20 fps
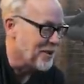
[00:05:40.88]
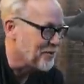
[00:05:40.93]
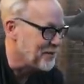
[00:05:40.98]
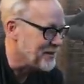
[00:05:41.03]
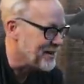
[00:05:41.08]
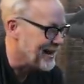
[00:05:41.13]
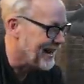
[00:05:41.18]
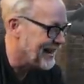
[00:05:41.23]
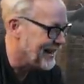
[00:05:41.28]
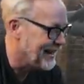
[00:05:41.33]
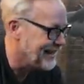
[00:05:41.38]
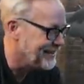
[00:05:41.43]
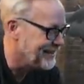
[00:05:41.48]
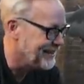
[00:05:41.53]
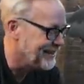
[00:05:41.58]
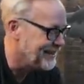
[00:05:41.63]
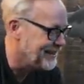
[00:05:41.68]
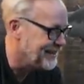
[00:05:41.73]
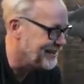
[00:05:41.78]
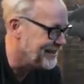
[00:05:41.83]
we had
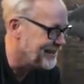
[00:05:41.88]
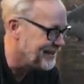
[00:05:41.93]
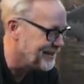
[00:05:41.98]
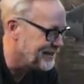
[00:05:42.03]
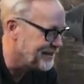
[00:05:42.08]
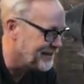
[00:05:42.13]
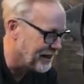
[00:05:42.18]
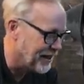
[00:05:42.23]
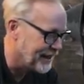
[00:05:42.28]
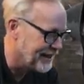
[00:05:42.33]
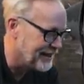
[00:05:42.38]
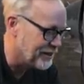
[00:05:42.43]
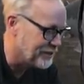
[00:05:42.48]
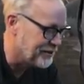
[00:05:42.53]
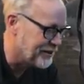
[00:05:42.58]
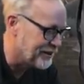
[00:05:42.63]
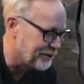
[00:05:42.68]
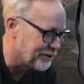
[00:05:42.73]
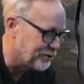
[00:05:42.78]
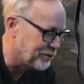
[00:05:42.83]
a guy
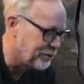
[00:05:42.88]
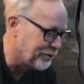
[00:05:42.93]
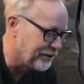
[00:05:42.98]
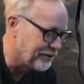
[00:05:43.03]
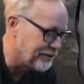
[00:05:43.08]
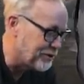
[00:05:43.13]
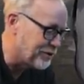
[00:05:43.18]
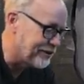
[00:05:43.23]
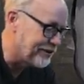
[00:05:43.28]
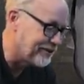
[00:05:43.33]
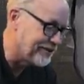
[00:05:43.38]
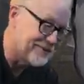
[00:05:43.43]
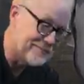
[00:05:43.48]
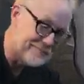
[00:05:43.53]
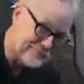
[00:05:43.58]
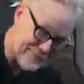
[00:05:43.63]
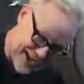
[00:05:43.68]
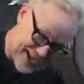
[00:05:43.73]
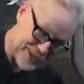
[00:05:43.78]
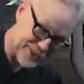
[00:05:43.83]
out there who was known as the
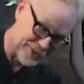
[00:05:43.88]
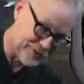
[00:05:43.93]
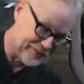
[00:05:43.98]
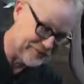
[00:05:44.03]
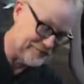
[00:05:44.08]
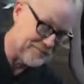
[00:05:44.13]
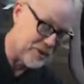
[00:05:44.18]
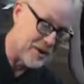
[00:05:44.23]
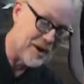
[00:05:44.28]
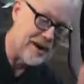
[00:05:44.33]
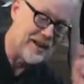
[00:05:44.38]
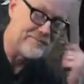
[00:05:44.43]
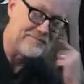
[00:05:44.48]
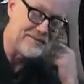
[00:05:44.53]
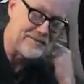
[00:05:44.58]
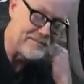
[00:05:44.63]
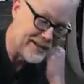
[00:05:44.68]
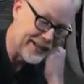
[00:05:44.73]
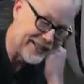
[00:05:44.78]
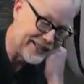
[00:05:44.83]
mayor of
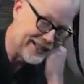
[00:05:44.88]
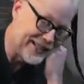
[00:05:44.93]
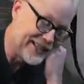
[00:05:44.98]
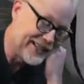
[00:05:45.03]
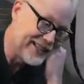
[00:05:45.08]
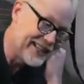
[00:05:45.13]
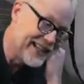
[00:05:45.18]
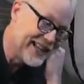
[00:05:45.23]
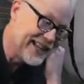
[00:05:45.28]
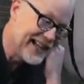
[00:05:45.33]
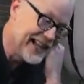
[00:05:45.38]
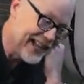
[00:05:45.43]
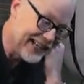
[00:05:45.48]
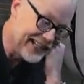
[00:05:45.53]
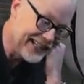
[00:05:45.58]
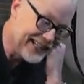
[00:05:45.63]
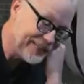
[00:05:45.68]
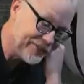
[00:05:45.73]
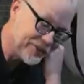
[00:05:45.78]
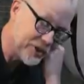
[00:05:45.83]
Mojave back then,
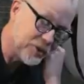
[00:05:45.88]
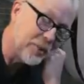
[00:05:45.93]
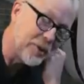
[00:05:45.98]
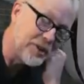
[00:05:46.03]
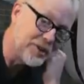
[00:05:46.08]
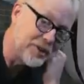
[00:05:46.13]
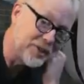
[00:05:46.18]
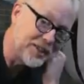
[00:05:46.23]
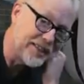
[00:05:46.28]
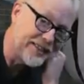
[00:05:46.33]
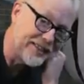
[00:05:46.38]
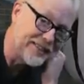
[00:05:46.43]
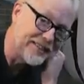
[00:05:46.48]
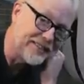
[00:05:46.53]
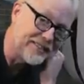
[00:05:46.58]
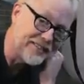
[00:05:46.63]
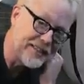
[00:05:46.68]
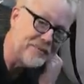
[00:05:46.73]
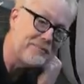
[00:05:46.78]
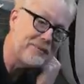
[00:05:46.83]
and he took one look at
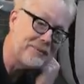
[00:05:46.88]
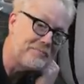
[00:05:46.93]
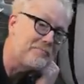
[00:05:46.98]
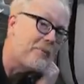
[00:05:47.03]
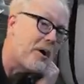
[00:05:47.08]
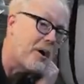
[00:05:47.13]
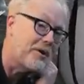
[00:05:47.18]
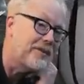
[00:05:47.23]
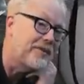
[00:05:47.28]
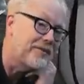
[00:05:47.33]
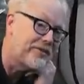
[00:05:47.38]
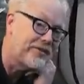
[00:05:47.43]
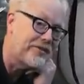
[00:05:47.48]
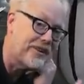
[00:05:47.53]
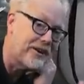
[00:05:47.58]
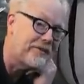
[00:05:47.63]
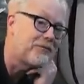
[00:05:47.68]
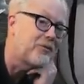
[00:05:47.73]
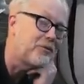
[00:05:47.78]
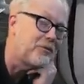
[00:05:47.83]
this. He'd been part of
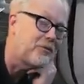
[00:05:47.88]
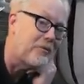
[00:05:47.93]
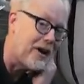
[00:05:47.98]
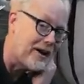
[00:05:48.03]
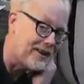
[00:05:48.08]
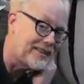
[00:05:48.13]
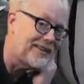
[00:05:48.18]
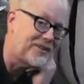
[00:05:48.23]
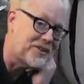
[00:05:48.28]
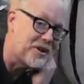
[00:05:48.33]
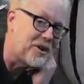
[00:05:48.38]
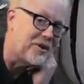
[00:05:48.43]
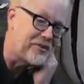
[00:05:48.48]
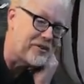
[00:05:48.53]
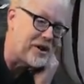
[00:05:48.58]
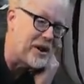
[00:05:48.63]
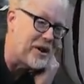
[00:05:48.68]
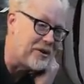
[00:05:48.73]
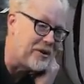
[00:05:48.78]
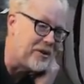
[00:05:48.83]
several rocket
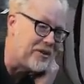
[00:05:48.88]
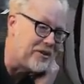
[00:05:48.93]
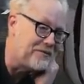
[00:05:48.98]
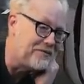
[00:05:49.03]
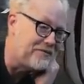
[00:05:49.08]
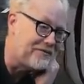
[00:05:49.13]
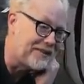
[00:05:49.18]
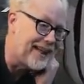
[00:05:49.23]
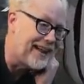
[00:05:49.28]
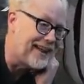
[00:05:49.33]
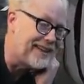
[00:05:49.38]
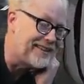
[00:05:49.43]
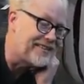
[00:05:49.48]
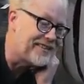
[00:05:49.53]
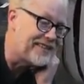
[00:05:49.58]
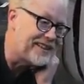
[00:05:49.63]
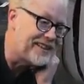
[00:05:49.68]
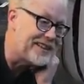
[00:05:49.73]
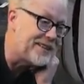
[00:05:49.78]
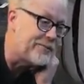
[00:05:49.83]
cars out on the flats,
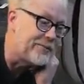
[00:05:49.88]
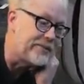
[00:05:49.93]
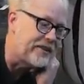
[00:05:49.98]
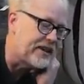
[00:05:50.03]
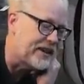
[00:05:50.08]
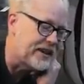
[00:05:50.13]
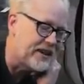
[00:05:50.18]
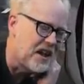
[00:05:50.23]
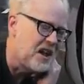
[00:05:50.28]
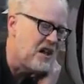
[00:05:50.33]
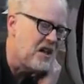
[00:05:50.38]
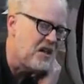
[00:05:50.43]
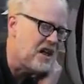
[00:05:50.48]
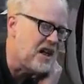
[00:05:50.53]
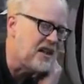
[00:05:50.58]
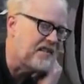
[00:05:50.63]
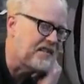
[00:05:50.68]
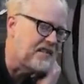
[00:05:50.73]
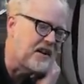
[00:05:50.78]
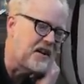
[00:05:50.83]
and he was like,
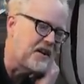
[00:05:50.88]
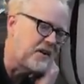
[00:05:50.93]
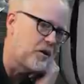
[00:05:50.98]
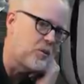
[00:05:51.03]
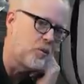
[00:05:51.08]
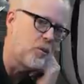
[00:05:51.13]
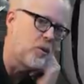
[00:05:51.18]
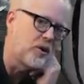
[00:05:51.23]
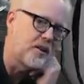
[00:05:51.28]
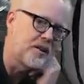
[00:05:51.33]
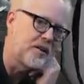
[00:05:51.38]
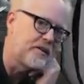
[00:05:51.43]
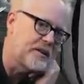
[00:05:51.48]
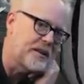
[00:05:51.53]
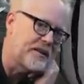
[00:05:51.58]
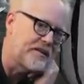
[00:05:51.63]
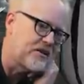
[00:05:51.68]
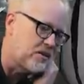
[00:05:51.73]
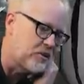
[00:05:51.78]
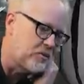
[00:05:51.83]
that's not going to work.
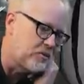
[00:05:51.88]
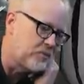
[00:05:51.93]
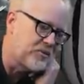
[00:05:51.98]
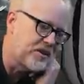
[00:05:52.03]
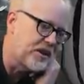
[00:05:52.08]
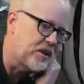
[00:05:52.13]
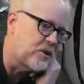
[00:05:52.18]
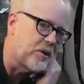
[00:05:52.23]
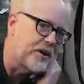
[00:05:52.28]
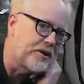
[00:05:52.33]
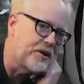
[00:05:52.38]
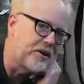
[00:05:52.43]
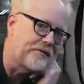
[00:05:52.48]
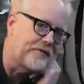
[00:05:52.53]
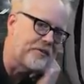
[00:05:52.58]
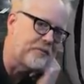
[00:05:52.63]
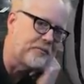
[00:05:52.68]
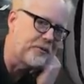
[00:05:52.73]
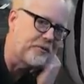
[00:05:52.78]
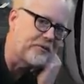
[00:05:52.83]
That's going to tear right
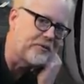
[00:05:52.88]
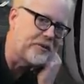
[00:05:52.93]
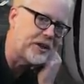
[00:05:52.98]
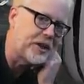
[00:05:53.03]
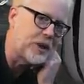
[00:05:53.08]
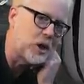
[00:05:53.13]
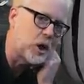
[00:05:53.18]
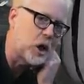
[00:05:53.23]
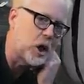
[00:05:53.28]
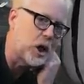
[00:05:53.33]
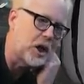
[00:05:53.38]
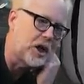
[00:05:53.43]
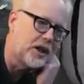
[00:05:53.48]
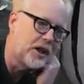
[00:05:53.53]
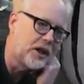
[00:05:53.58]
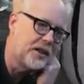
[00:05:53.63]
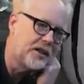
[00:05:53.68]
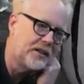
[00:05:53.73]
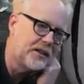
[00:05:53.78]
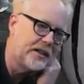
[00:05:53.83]
off the roof of the car.
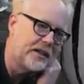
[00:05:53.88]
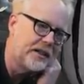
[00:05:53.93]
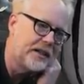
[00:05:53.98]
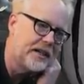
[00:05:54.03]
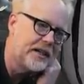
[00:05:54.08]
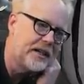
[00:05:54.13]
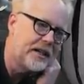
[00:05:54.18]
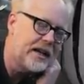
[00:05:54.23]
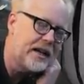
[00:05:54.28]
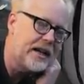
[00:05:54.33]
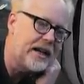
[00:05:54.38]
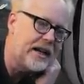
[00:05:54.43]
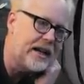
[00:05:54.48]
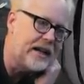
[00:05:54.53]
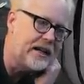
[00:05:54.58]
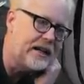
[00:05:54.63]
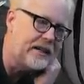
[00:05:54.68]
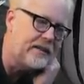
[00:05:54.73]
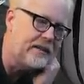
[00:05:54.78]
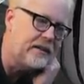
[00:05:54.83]

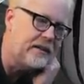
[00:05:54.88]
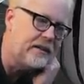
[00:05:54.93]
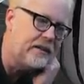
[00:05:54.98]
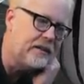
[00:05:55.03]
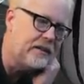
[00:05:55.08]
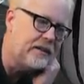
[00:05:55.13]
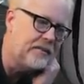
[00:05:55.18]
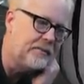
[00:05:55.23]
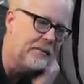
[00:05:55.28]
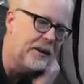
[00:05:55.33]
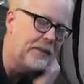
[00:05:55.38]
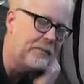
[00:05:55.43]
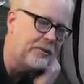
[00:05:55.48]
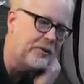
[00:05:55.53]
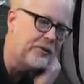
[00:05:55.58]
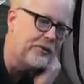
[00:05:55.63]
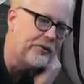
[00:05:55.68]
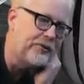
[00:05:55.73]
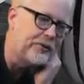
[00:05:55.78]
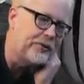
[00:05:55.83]
And my
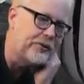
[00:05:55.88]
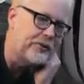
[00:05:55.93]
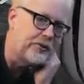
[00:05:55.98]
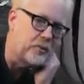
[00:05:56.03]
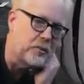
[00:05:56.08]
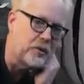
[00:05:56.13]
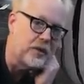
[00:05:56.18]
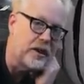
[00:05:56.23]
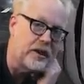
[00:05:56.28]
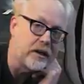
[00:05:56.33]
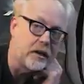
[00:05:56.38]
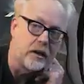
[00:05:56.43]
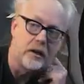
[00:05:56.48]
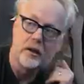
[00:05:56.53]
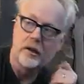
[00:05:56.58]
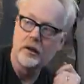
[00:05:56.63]
producers were like,